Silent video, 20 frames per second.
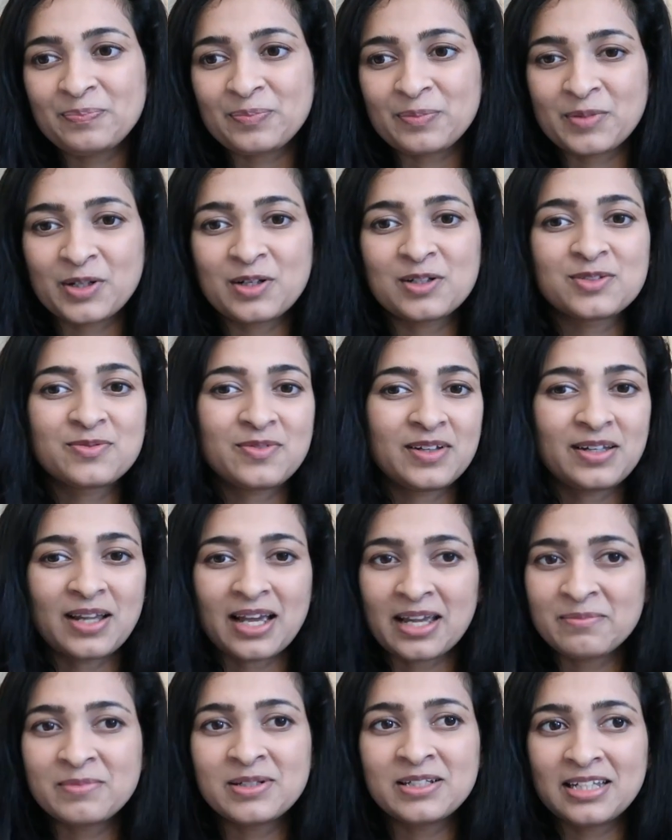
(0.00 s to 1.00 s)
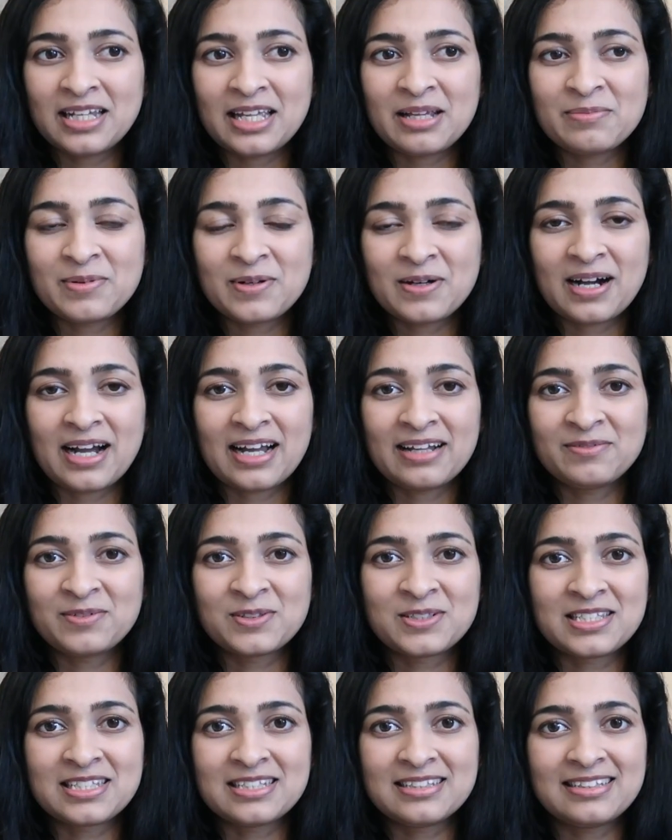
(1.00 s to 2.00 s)
because when I'm in labor, I
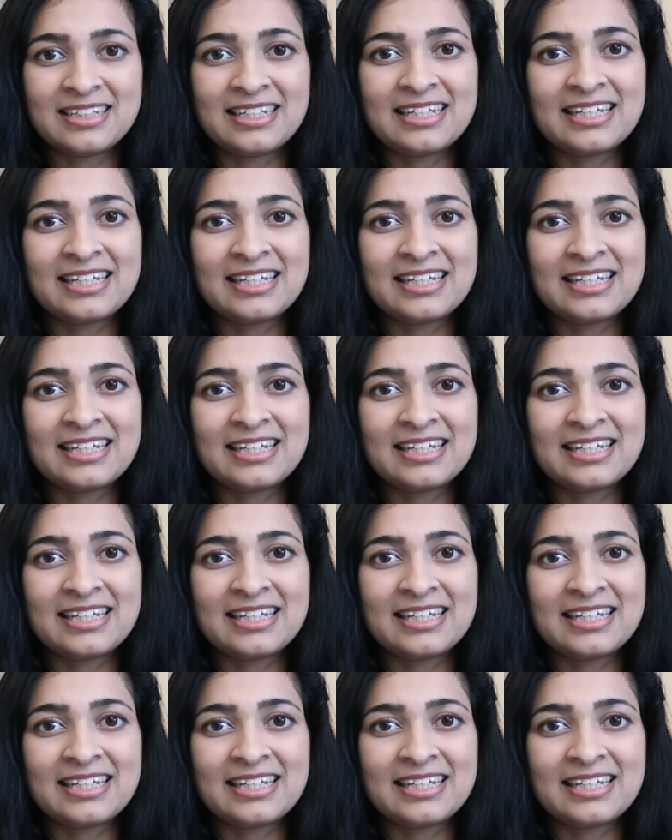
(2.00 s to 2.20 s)
wasn't